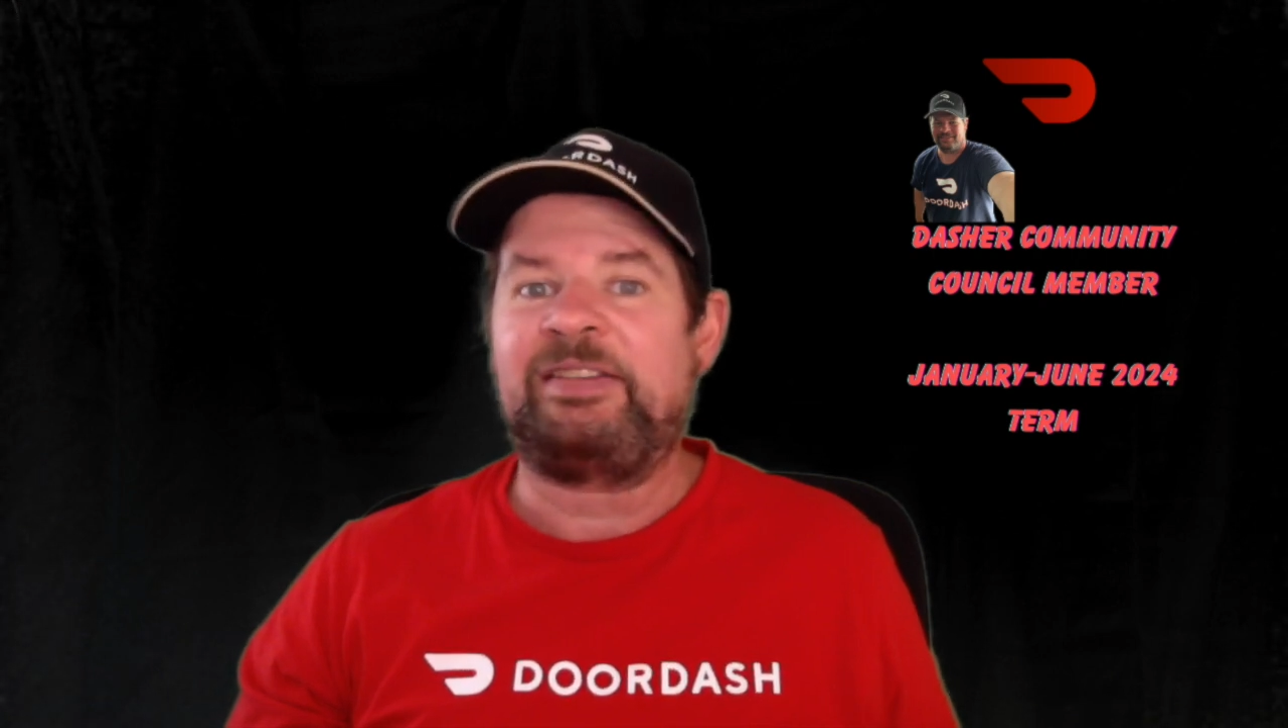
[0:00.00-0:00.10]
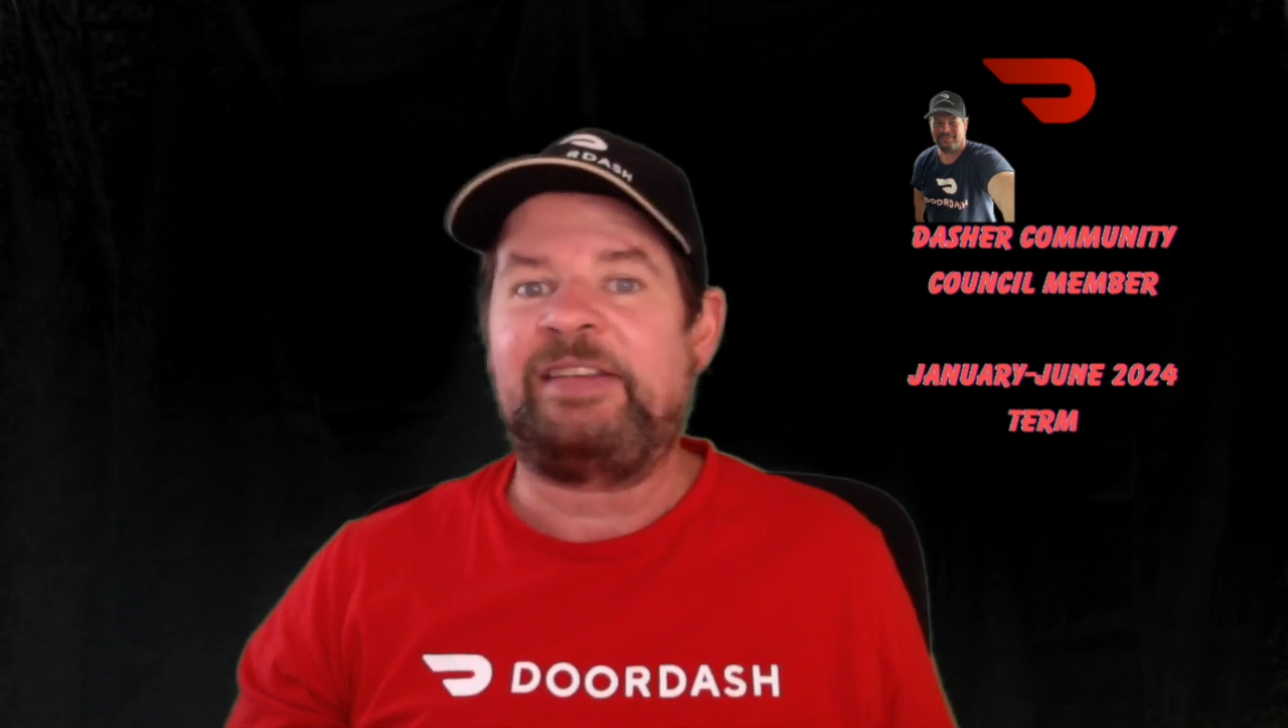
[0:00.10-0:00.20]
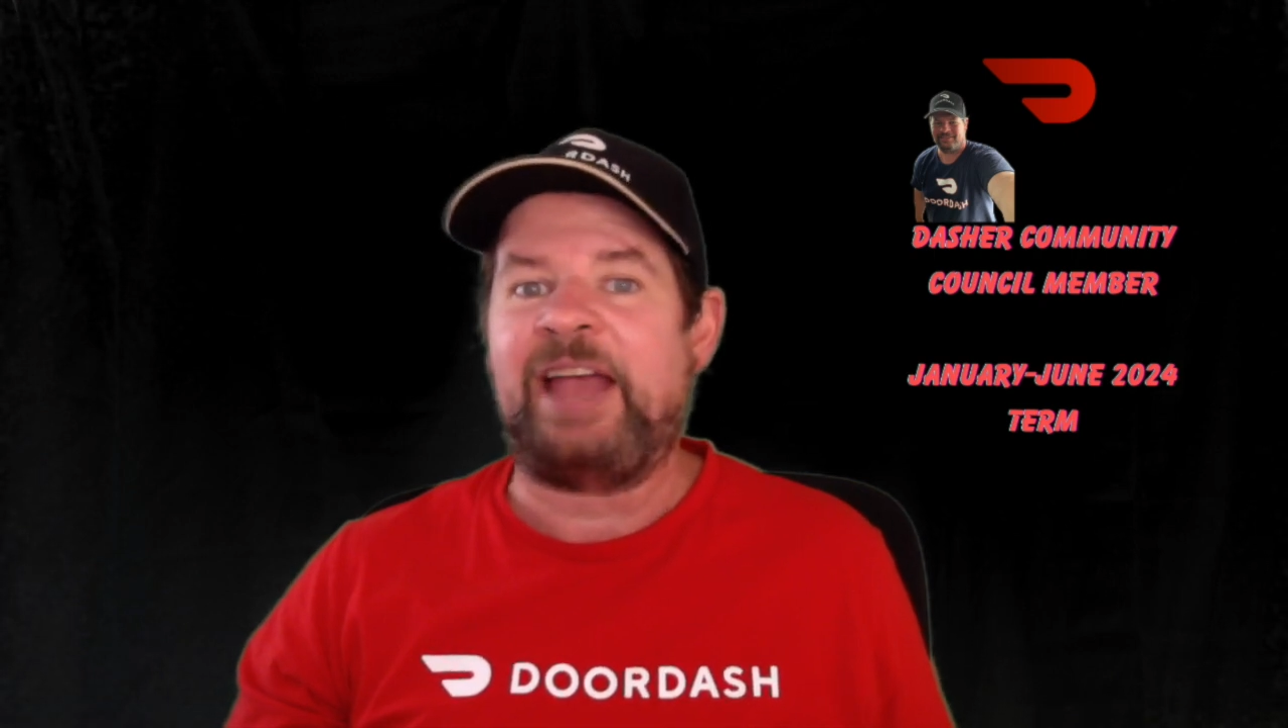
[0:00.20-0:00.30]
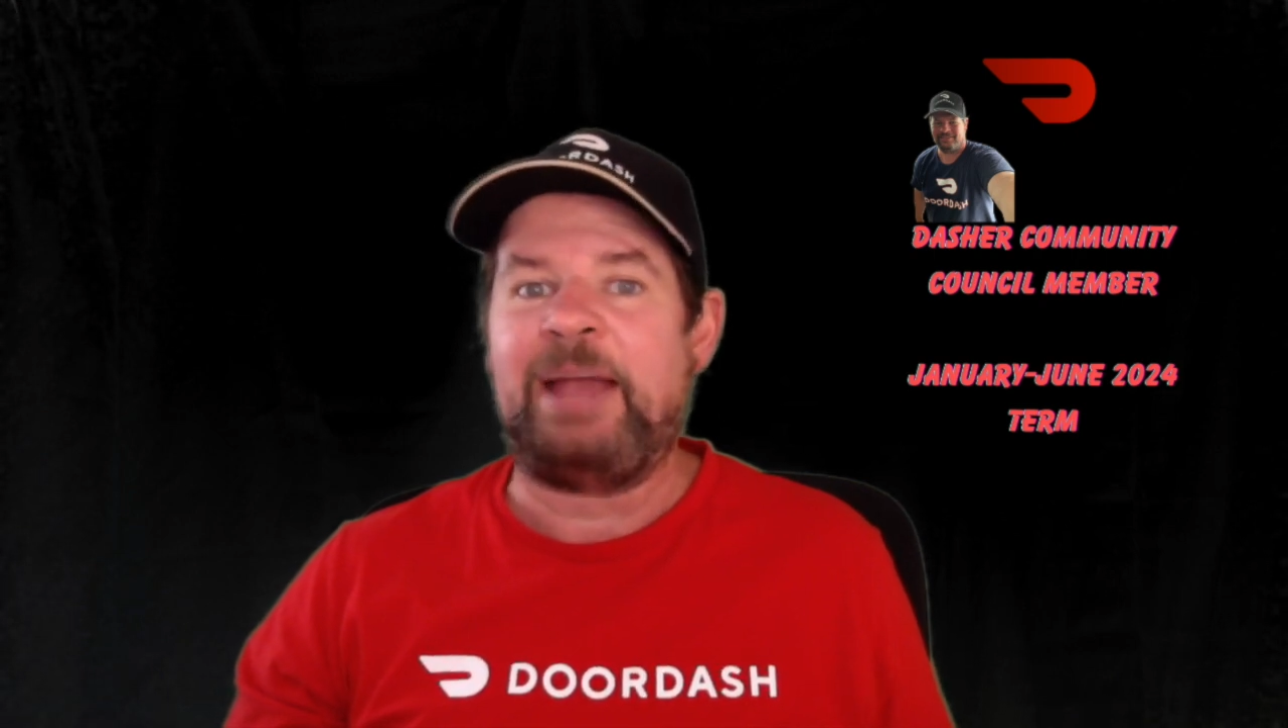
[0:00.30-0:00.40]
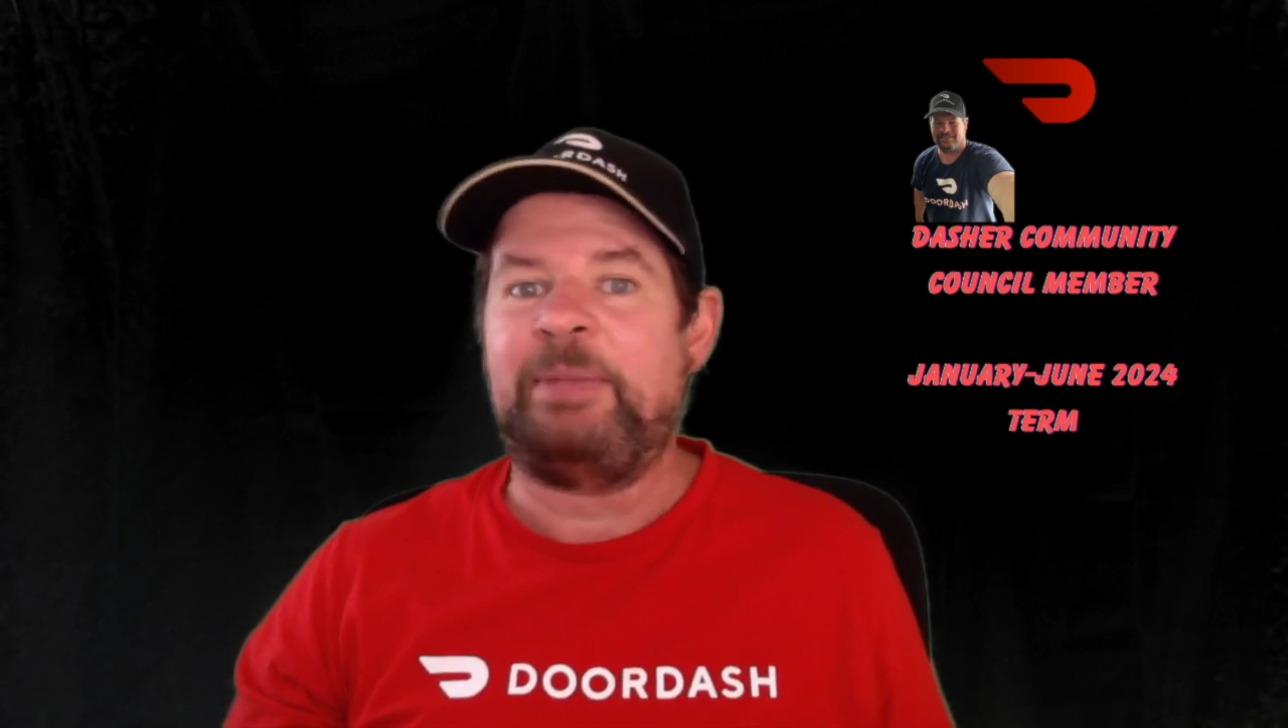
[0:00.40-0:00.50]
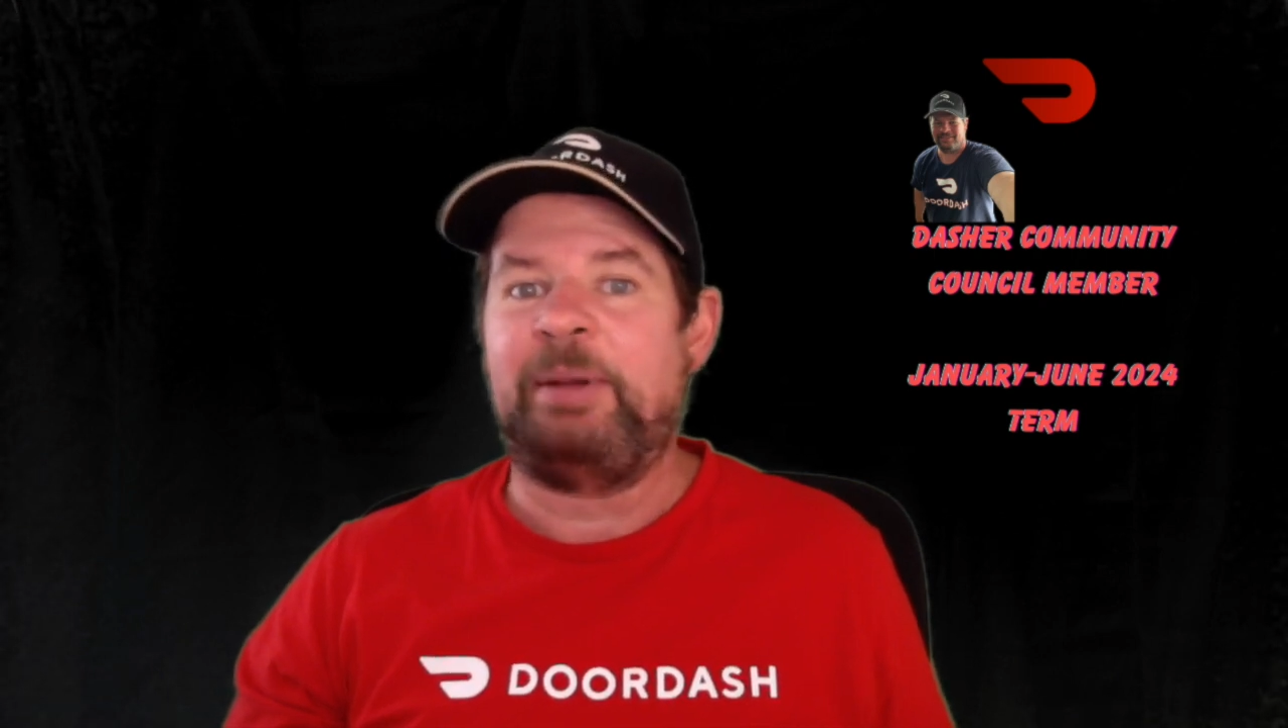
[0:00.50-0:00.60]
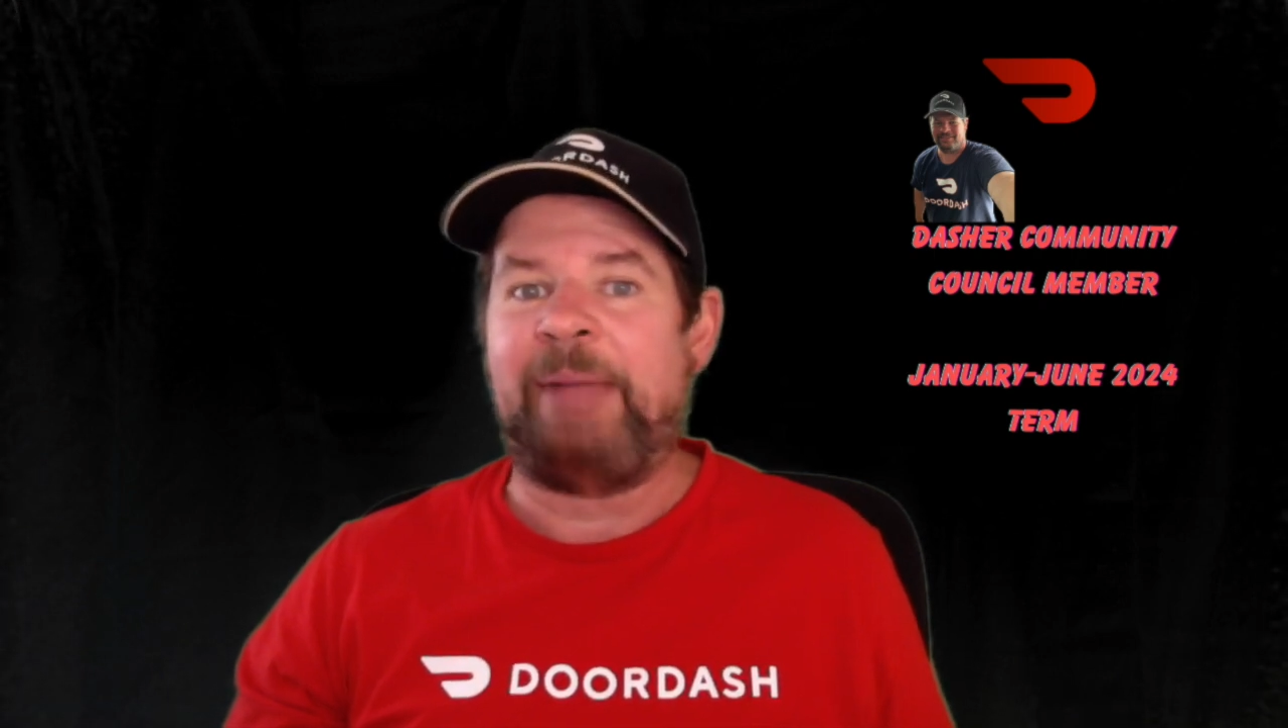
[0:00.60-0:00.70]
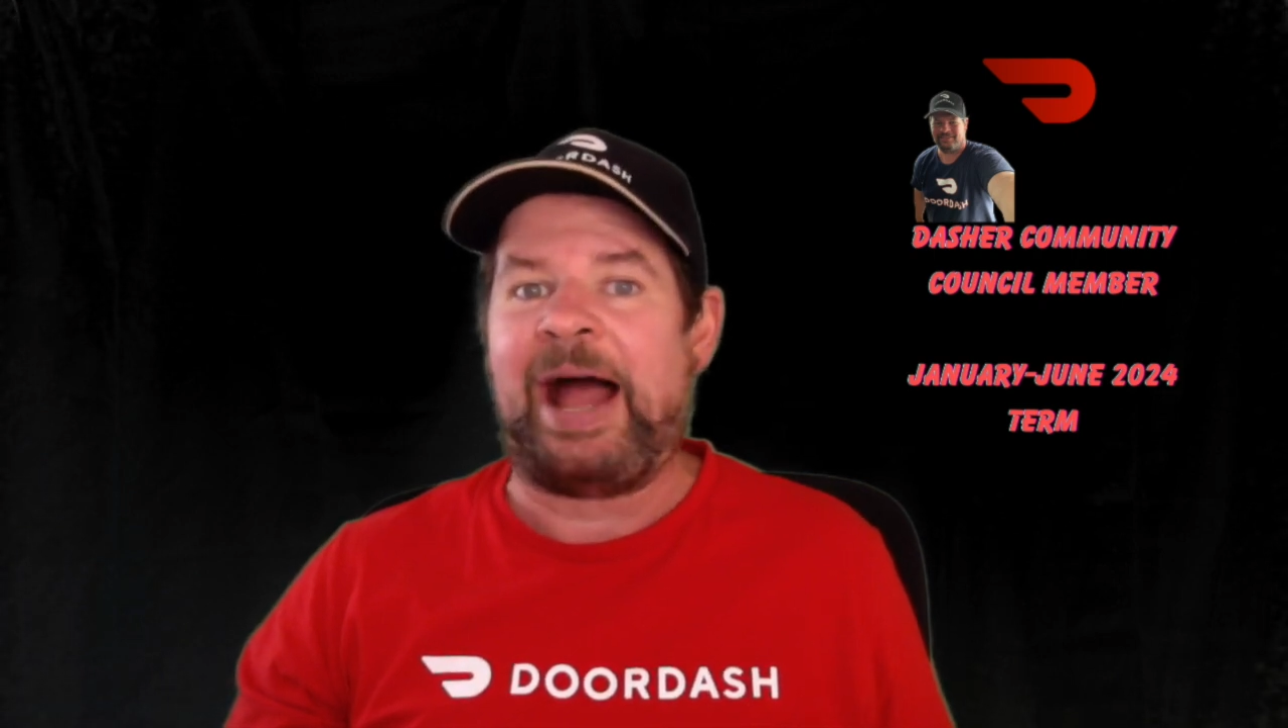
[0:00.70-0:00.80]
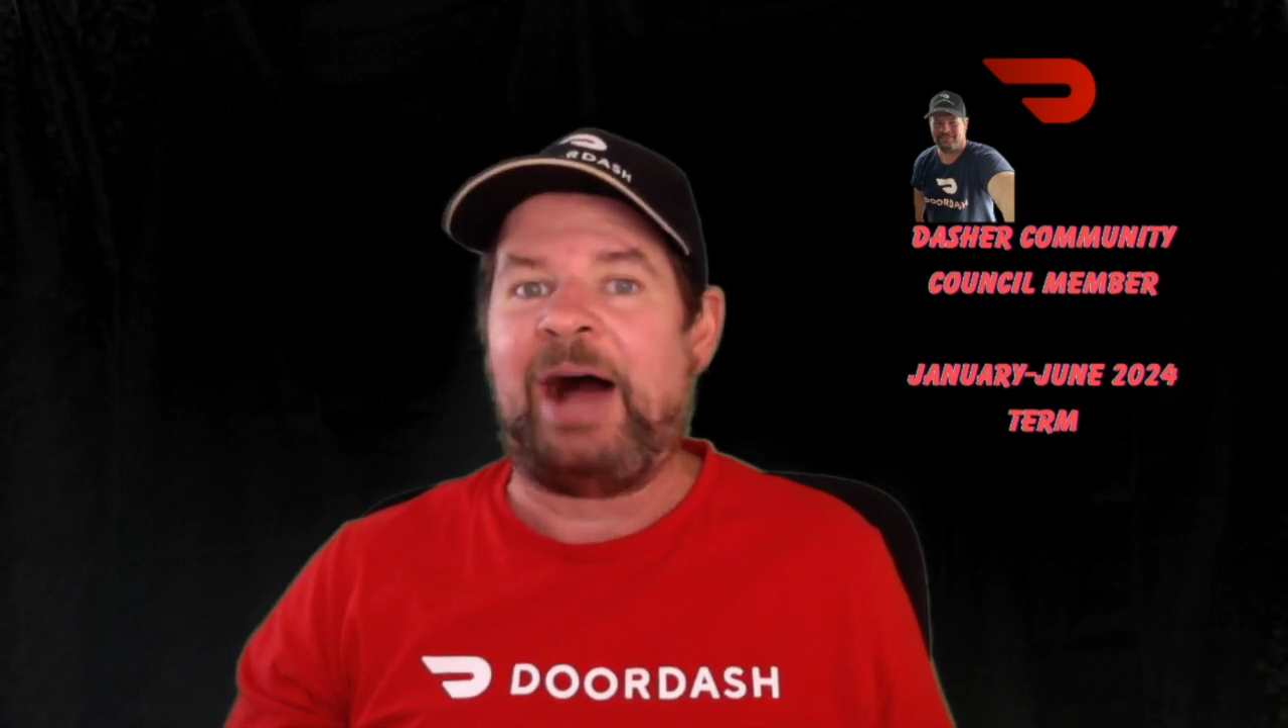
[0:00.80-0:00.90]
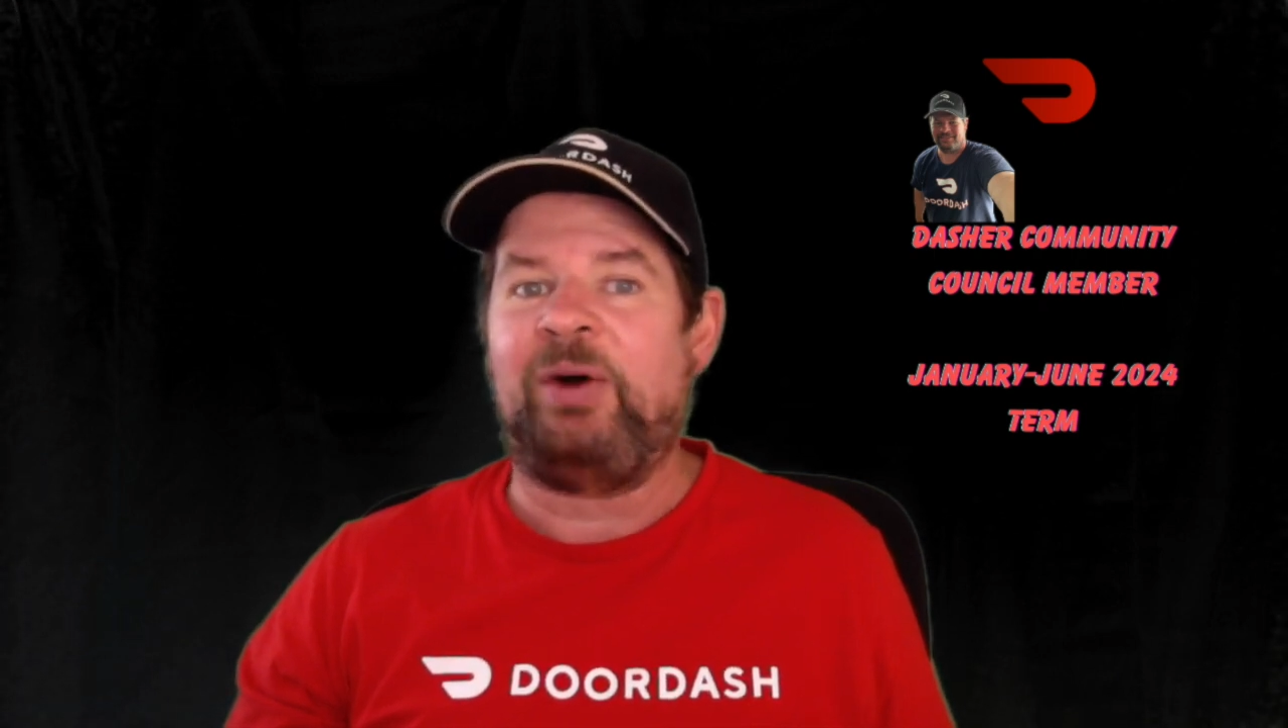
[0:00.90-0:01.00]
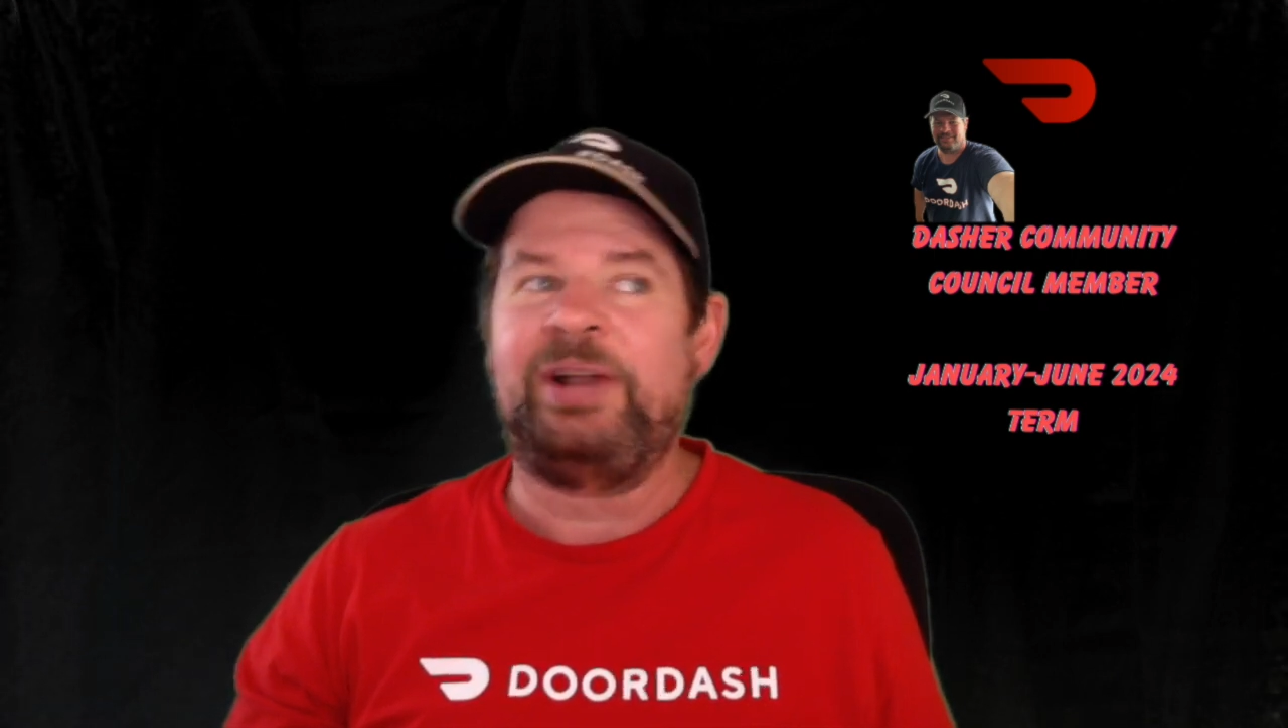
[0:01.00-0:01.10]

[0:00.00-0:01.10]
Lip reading: same amount.